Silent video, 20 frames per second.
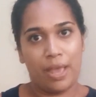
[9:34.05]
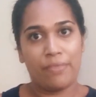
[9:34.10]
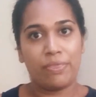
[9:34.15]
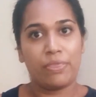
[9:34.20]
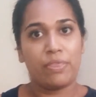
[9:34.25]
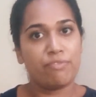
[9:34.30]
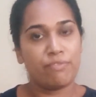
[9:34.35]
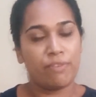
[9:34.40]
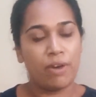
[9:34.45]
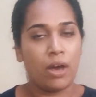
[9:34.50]

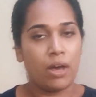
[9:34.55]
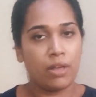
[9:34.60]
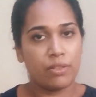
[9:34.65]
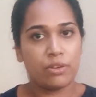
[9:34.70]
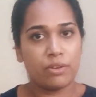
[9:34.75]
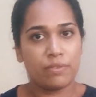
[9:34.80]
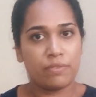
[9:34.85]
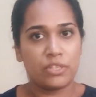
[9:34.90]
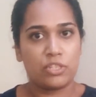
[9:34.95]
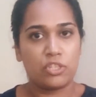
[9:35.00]
and the
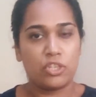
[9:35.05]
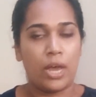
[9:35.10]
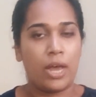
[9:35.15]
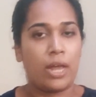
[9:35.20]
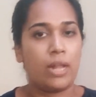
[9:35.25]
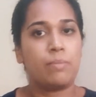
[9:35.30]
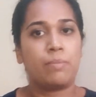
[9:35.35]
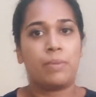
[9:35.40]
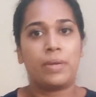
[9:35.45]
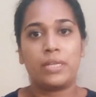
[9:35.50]
father of the
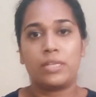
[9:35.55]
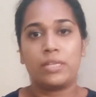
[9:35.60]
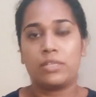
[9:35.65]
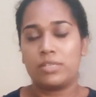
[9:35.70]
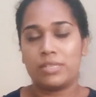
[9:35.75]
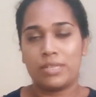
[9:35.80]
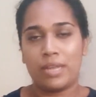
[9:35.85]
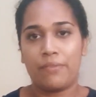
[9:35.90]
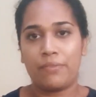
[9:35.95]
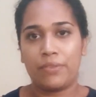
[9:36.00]
child. But
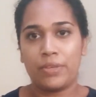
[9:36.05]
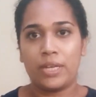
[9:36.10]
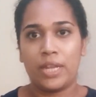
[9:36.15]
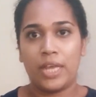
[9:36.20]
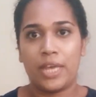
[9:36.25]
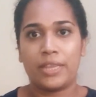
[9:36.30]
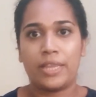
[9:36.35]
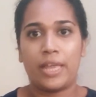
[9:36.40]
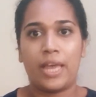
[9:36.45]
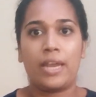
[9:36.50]
it's nothing
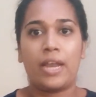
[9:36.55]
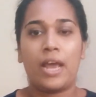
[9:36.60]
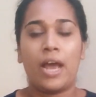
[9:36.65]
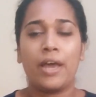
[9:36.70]
like that.